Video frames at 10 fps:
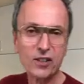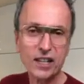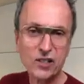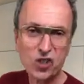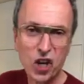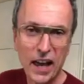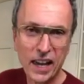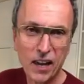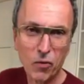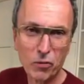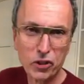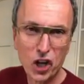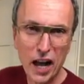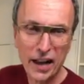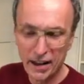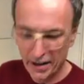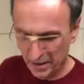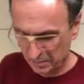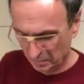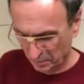says chai. He wrote chai on it.
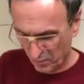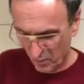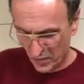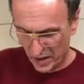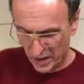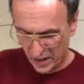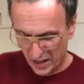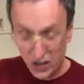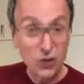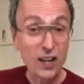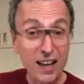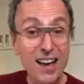So